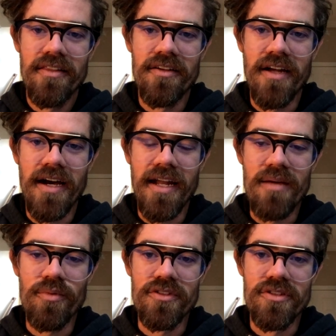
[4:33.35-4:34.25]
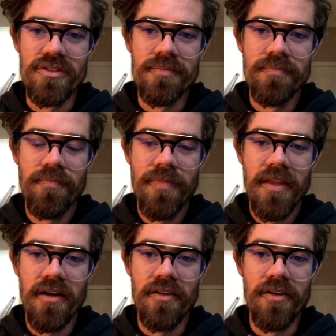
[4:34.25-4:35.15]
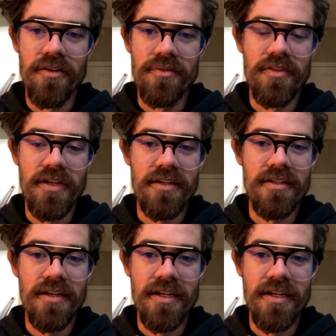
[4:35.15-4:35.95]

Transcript: they're not able to. Although there